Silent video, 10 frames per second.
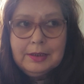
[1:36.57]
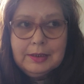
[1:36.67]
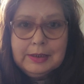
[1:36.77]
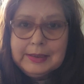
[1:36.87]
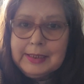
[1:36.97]

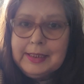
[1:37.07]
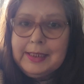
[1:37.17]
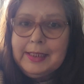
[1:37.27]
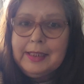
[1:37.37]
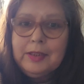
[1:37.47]

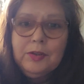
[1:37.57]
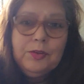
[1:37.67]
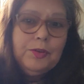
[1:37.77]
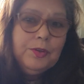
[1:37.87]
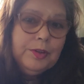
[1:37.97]
sick
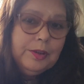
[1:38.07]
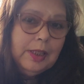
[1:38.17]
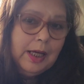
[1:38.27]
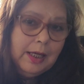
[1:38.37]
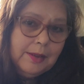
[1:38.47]
or
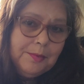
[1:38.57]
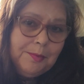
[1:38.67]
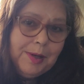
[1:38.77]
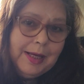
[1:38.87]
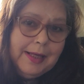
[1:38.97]

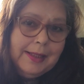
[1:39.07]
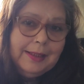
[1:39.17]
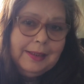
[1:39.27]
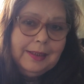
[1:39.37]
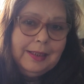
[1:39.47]

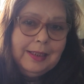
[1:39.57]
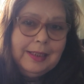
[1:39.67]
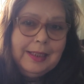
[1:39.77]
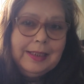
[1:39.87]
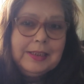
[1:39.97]
unwell.
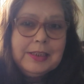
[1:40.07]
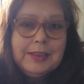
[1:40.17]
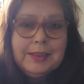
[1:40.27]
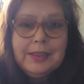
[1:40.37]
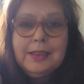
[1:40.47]
It's
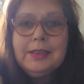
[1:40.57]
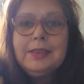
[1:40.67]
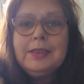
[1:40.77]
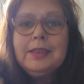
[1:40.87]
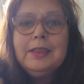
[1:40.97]

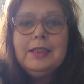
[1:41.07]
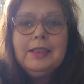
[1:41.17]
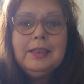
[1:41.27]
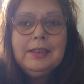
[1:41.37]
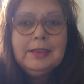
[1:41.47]
just
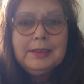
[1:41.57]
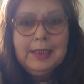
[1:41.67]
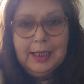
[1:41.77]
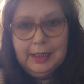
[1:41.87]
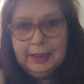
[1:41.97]

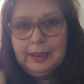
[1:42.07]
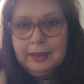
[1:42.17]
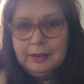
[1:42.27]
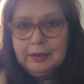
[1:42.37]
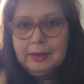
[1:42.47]

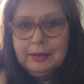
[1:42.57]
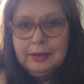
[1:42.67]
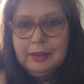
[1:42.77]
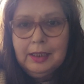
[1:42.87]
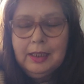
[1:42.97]
tired.
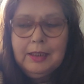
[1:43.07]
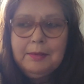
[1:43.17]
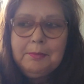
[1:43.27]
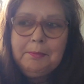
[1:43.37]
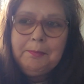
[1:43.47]

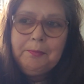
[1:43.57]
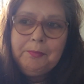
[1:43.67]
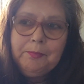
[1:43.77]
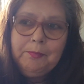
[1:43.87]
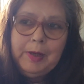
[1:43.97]

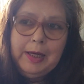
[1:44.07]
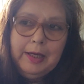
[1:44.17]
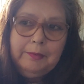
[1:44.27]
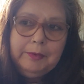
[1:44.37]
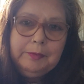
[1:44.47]
The
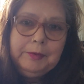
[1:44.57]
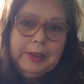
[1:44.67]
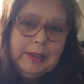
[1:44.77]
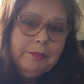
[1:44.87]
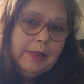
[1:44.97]
other
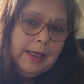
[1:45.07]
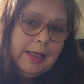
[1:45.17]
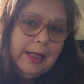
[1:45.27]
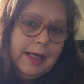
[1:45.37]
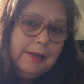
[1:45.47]
thing that I
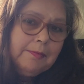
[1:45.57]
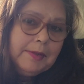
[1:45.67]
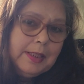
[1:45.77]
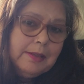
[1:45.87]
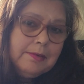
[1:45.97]
have
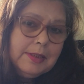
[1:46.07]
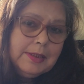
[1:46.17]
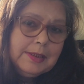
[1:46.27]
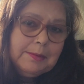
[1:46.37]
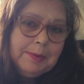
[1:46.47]

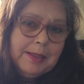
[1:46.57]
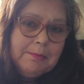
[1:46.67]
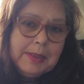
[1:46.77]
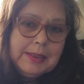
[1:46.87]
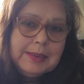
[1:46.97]
noticed
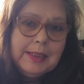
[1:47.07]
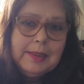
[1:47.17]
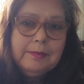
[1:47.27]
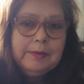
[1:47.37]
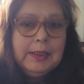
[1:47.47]
about myself